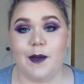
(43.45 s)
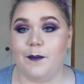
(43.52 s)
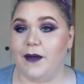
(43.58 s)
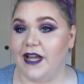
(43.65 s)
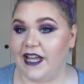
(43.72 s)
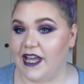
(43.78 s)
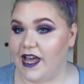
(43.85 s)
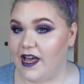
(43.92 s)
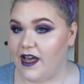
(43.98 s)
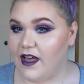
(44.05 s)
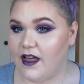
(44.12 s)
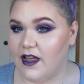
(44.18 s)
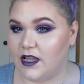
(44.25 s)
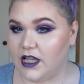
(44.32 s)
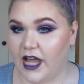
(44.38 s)
But yeah,
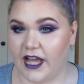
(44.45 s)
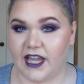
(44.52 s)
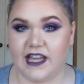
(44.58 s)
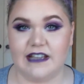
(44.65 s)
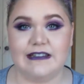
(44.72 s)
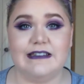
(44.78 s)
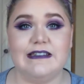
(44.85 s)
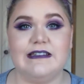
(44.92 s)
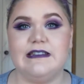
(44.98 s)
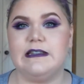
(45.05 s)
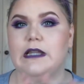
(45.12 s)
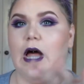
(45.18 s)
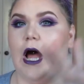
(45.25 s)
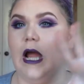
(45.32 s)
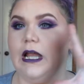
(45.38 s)
like it's
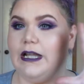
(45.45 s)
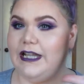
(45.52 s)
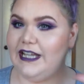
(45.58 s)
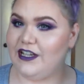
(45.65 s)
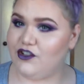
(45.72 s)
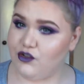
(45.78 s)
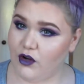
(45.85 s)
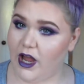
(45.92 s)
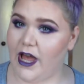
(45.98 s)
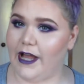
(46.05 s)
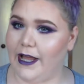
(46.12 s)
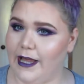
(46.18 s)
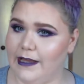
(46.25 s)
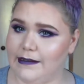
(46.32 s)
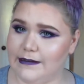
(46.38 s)
slightly
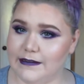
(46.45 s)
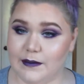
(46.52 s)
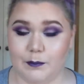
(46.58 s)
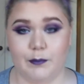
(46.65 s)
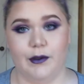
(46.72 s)
drag-esque,